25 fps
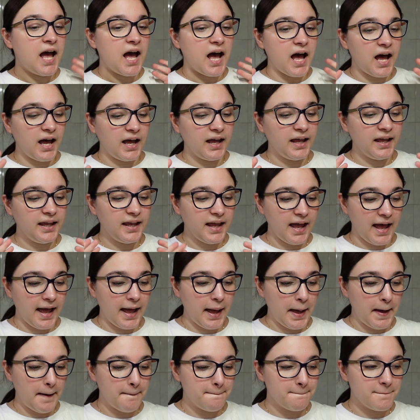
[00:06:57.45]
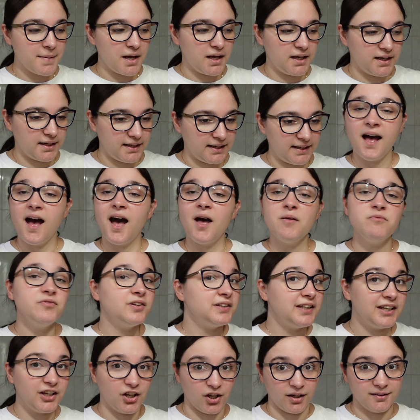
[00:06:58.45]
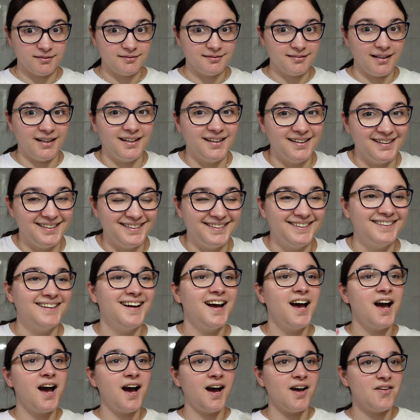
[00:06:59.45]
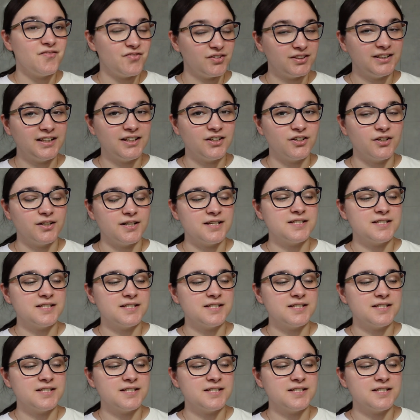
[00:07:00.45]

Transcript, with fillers: I am, I'm feeling good. I'm feeling good.